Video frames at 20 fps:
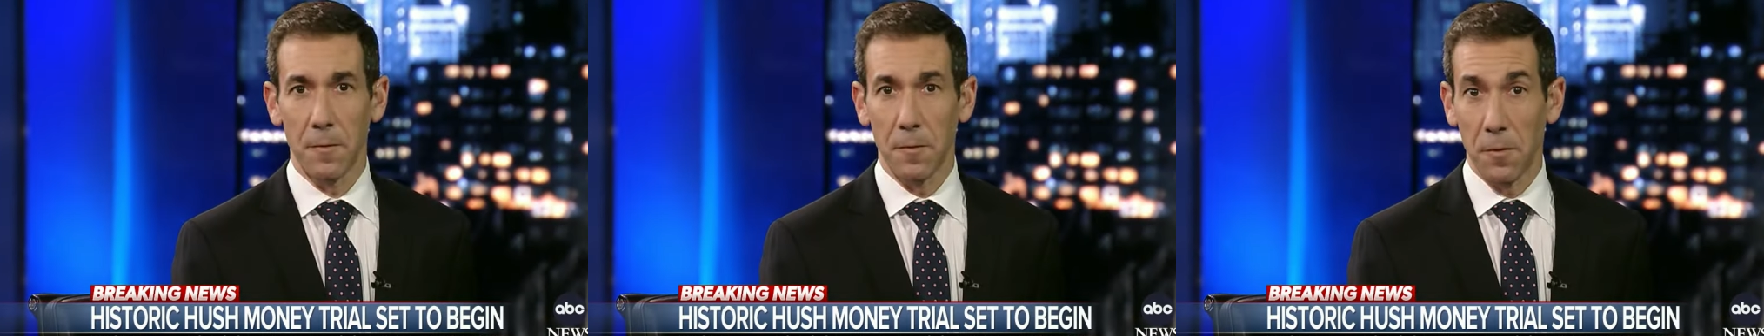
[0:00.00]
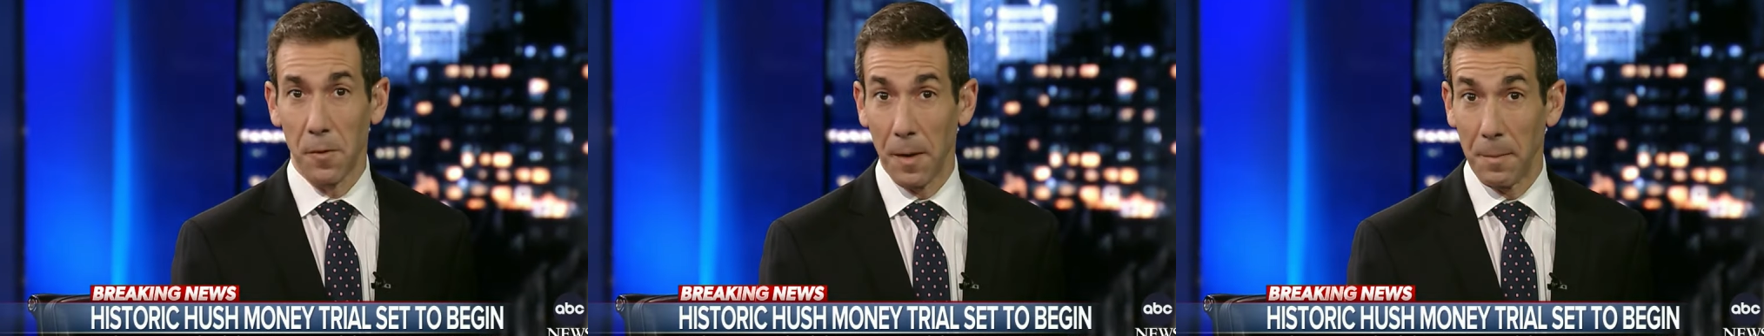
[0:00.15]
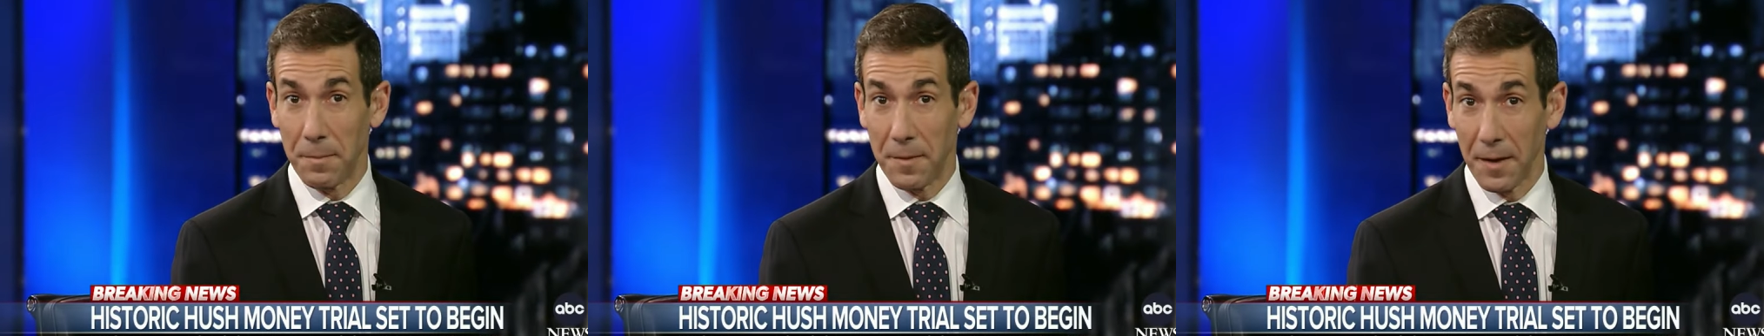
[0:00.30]

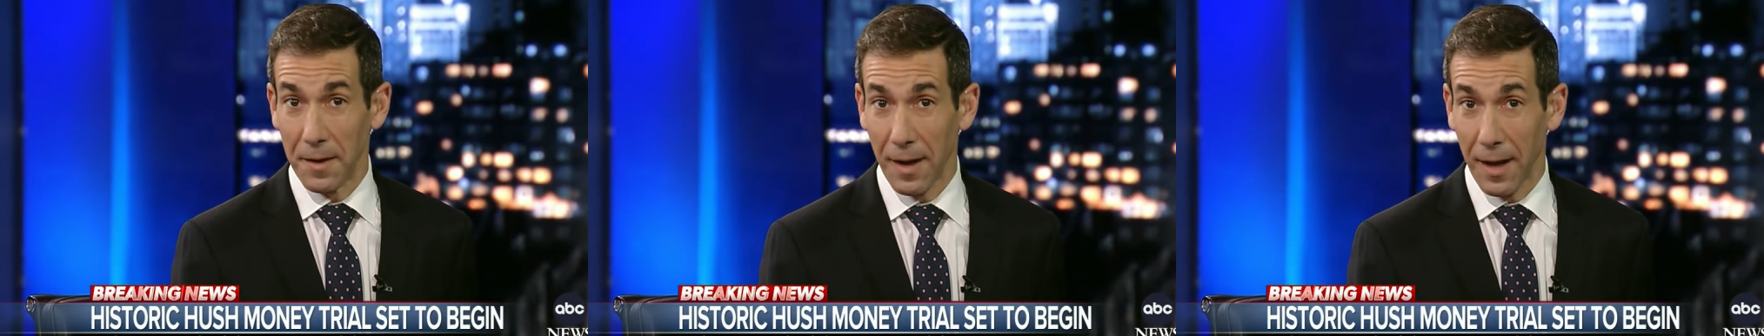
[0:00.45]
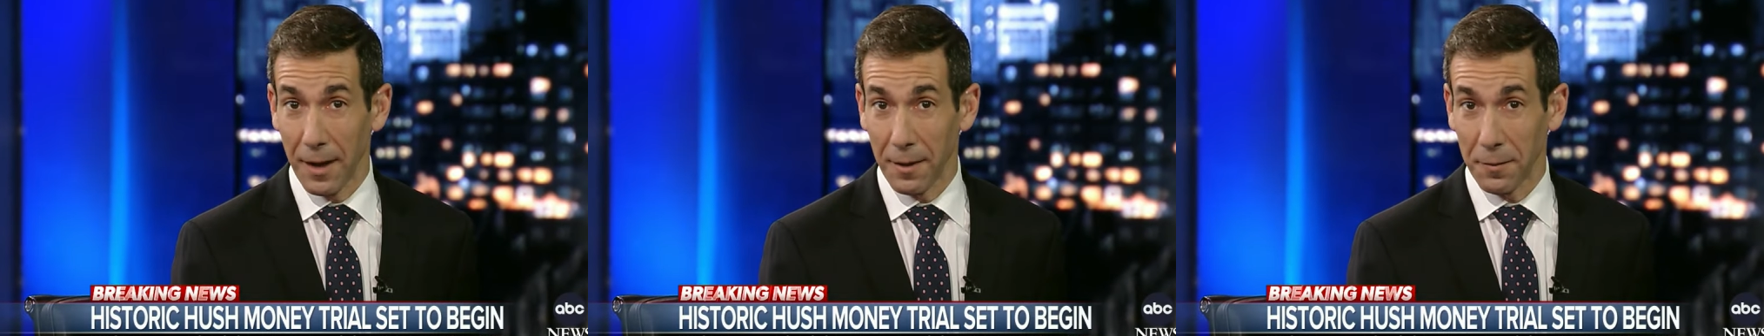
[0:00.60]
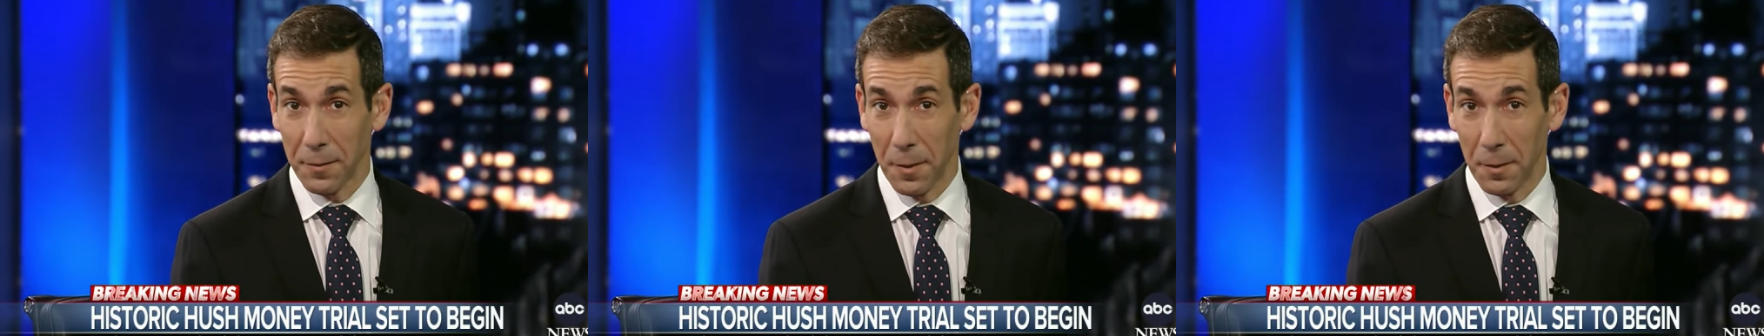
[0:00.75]
Trump
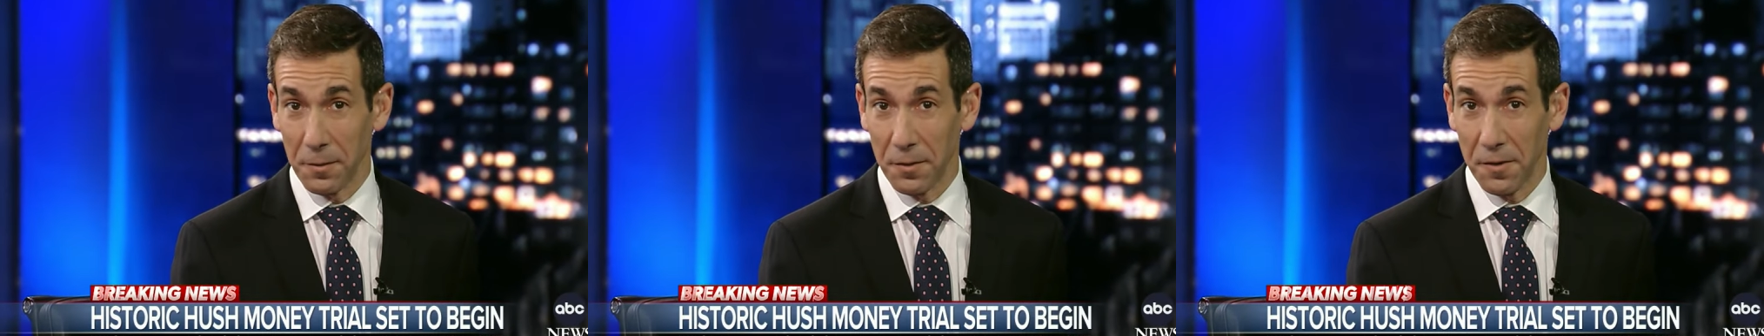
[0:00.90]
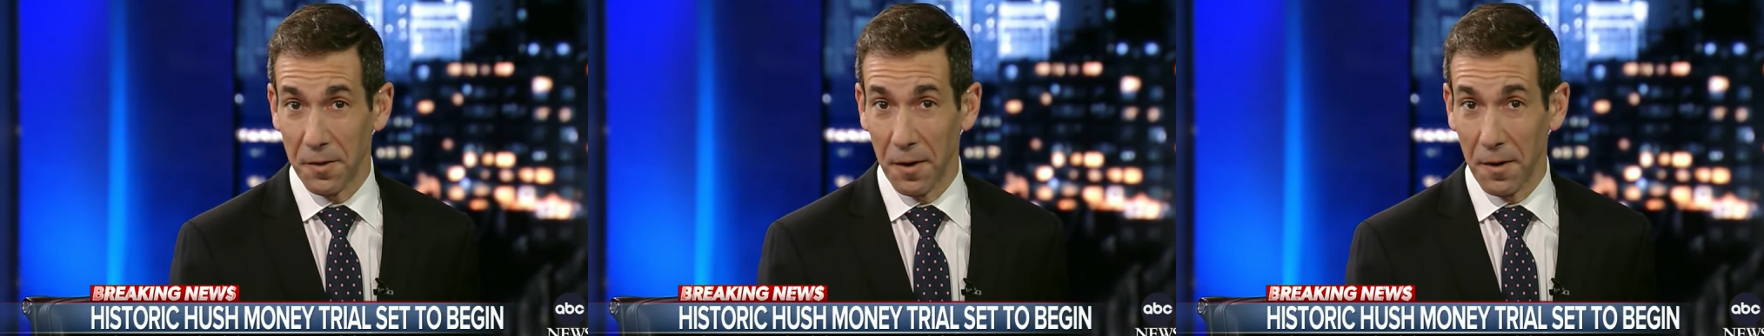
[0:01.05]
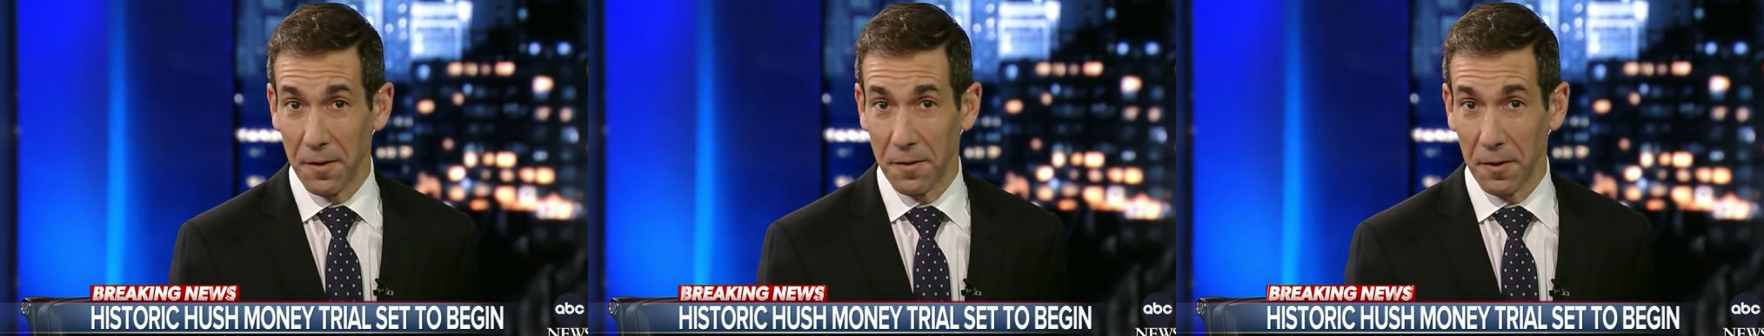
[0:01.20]
denies
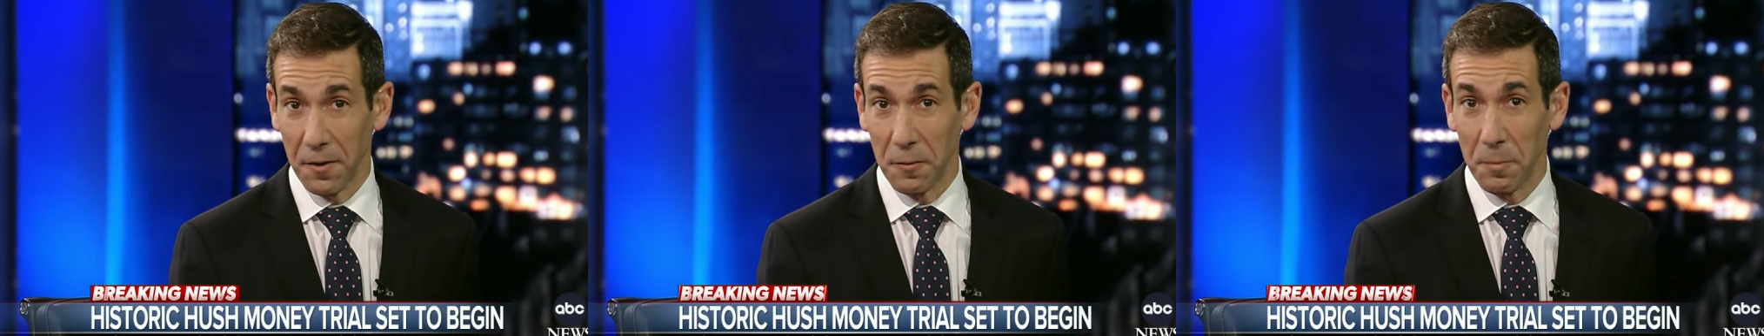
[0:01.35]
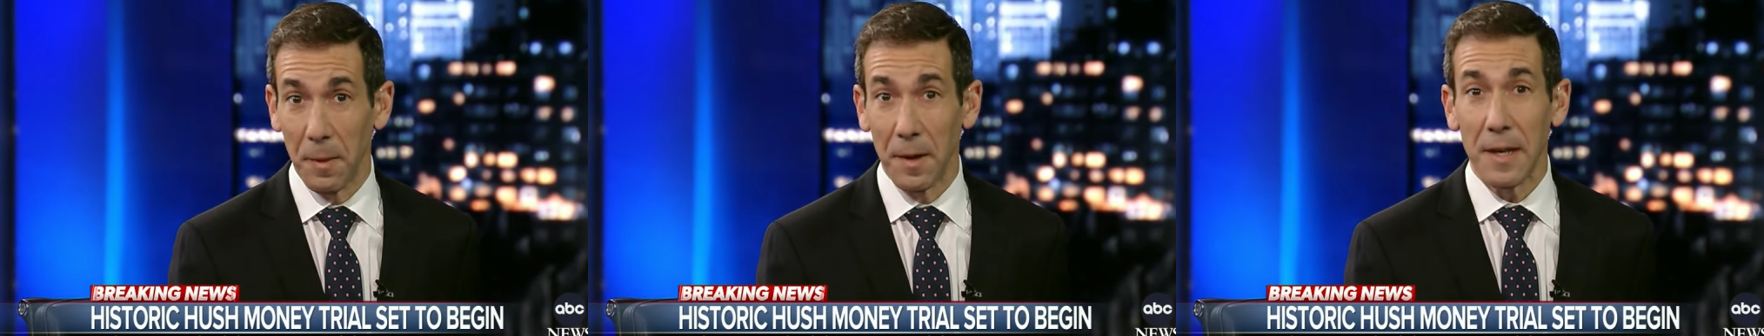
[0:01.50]
those charges,